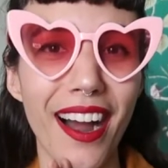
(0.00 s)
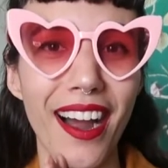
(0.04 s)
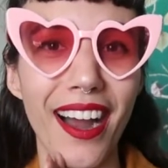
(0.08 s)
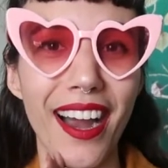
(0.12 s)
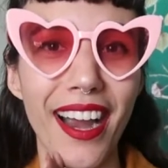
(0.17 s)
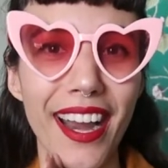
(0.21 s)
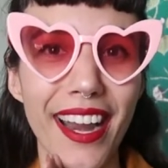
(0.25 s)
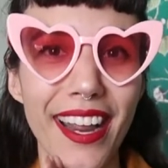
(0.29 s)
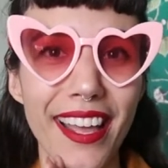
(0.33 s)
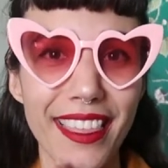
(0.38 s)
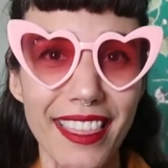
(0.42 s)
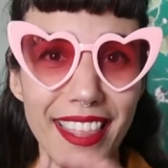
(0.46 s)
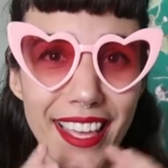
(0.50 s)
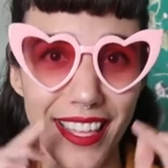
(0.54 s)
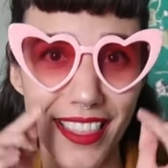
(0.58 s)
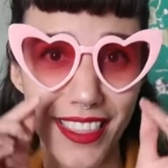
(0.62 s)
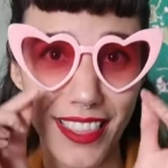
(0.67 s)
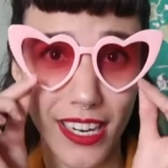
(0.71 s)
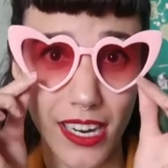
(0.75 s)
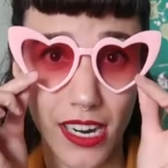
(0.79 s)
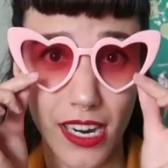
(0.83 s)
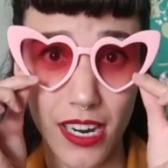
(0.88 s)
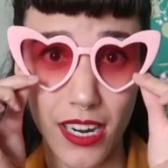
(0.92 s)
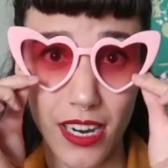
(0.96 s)
I
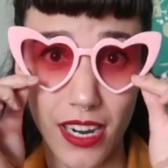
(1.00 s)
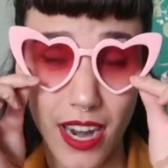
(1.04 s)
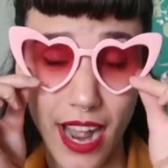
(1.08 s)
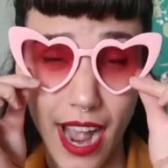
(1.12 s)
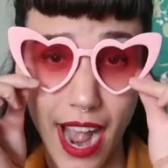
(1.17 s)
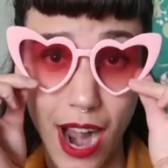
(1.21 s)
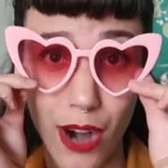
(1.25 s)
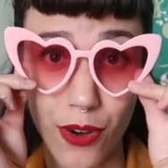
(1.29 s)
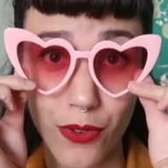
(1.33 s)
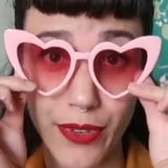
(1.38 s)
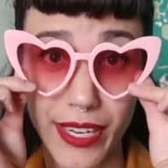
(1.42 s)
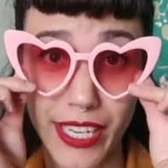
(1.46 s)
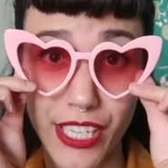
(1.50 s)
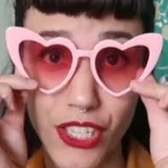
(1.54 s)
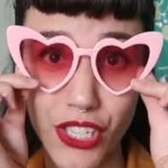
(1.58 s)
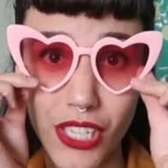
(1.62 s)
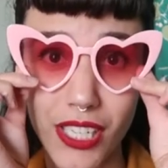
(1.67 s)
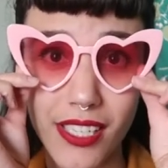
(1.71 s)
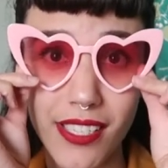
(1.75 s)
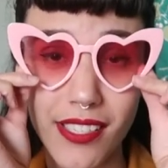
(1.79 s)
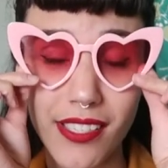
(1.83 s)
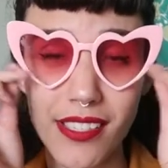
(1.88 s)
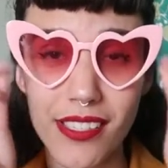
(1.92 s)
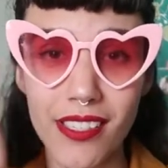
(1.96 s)
think they're
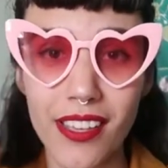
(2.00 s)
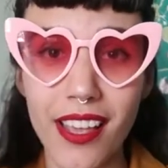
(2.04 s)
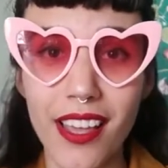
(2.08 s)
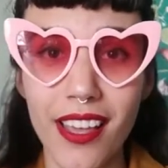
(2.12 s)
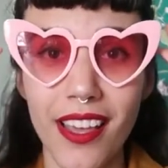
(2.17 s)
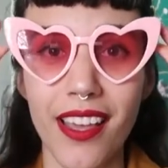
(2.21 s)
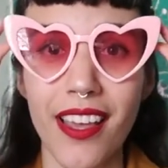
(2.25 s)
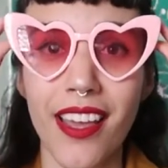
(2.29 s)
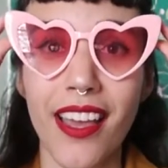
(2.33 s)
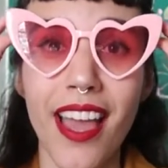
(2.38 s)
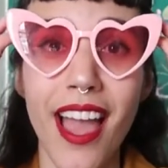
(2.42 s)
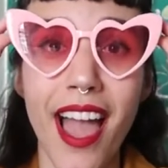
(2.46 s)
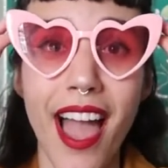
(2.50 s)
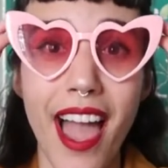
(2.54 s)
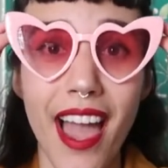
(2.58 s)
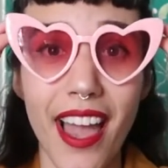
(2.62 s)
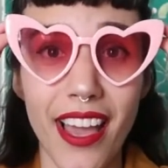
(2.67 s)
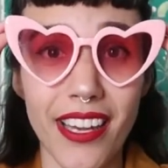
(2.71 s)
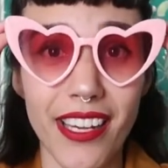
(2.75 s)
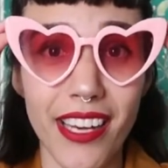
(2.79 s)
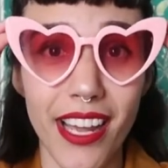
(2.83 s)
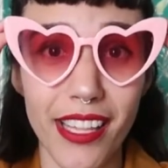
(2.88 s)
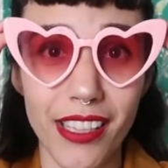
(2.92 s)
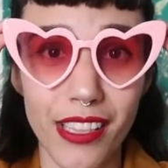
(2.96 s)
outrageous
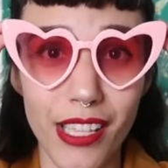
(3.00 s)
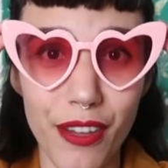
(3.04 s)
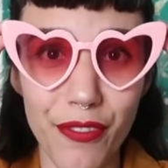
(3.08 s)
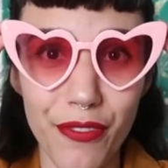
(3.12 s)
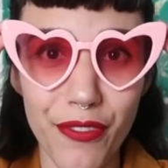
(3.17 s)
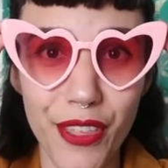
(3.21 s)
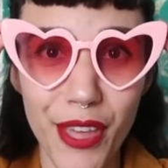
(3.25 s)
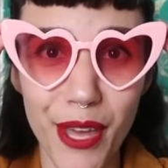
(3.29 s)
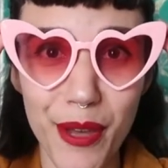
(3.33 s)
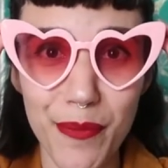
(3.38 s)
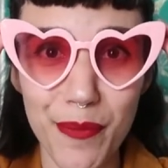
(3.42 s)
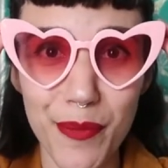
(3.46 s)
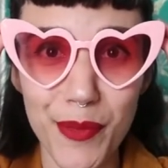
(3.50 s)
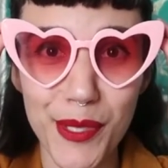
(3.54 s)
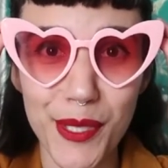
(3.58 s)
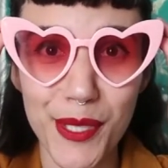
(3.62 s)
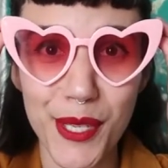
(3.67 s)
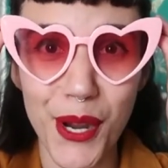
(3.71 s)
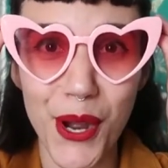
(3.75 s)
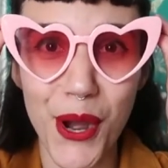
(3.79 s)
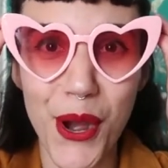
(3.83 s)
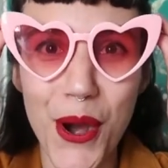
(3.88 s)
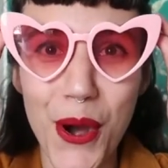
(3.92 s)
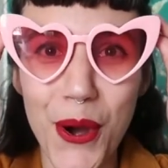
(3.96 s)
and I love them.
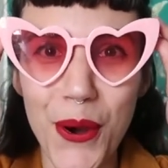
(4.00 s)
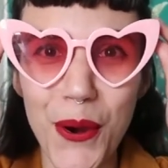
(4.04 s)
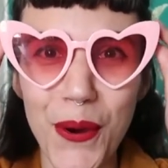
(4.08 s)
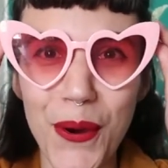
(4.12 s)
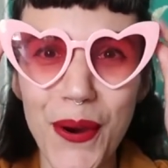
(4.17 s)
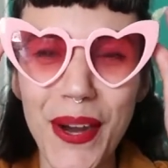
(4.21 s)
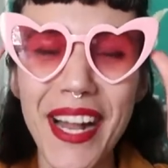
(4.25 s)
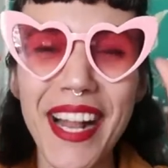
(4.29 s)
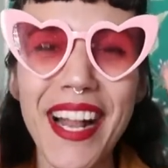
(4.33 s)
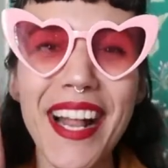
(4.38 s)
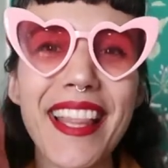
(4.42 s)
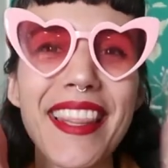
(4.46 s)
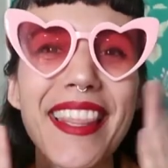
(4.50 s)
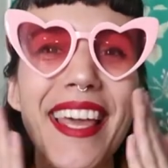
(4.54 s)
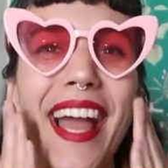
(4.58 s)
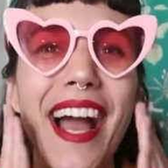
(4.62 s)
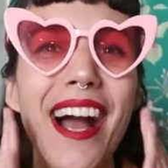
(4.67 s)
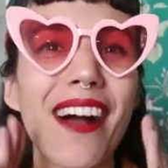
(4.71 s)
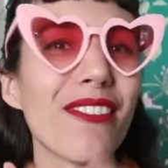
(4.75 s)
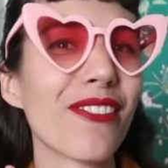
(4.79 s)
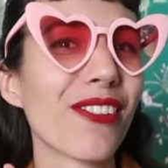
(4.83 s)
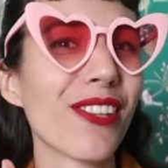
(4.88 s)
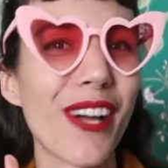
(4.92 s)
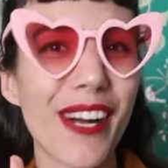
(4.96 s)
So they
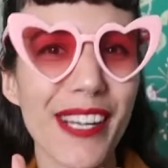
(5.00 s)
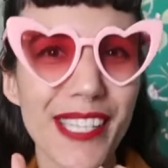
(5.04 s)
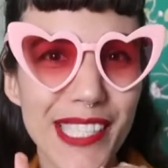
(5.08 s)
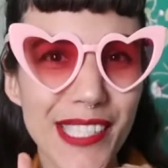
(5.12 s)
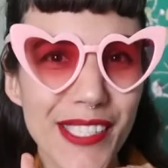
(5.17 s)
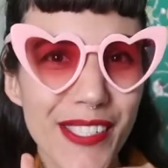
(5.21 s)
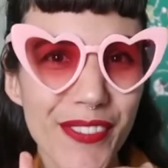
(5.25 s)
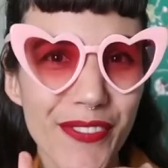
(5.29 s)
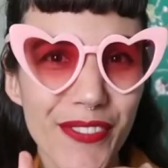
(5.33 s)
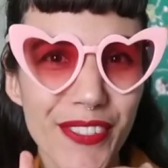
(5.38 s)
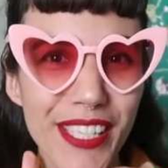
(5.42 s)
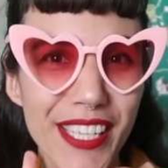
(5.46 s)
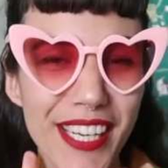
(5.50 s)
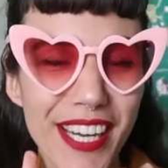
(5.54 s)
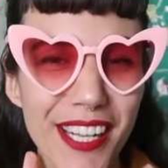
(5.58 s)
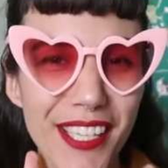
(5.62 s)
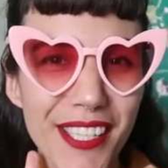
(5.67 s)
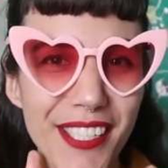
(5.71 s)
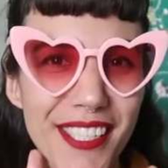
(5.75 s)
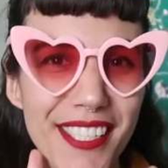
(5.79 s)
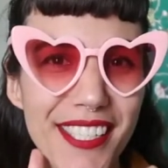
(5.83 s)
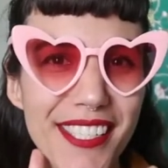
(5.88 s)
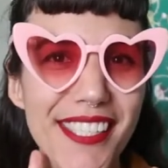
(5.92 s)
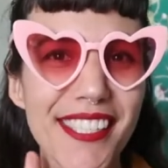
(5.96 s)
have lots of different
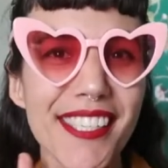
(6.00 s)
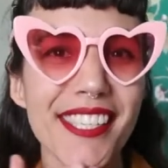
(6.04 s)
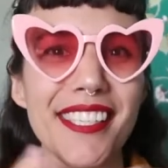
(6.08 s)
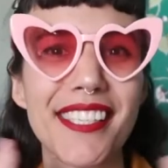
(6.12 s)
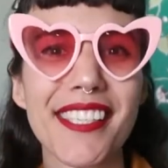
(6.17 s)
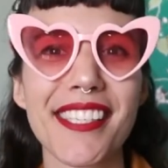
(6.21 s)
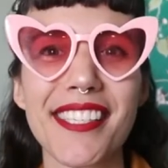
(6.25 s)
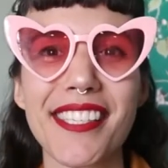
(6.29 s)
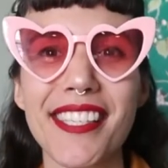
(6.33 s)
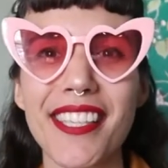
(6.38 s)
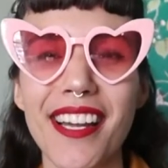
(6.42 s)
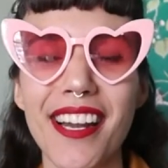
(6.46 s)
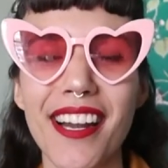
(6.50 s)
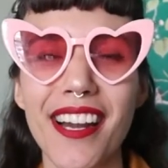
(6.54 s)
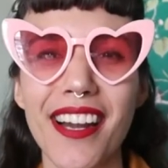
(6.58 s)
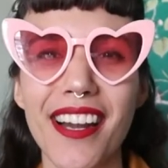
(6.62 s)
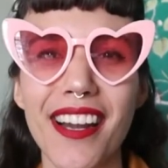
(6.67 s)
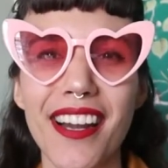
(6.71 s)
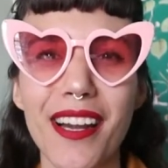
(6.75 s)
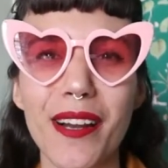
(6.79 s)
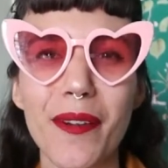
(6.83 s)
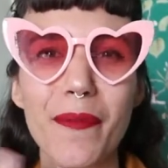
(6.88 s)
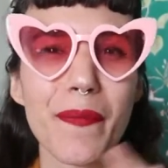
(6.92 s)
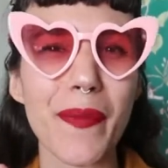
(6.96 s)
colors. This is
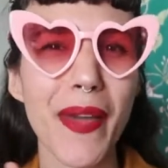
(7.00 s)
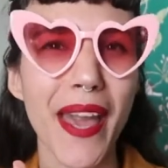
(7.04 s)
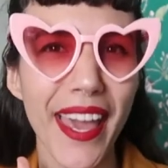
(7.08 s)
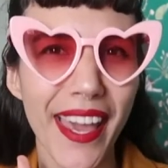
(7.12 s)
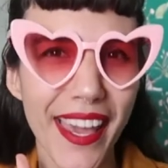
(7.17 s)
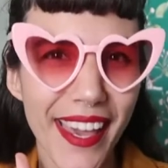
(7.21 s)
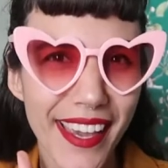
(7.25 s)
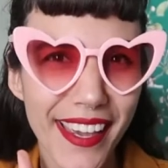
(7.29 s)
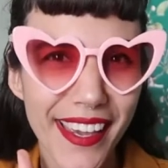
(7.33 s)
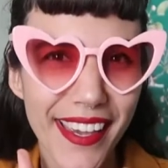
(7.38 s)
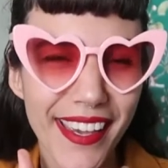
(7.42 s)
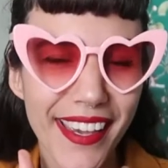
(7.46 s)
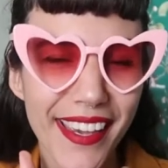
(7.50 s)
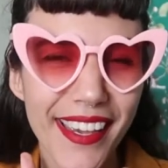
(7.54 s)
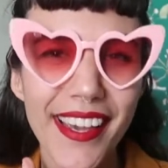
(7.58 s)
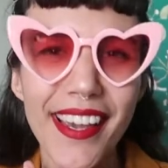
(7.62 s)
their pink.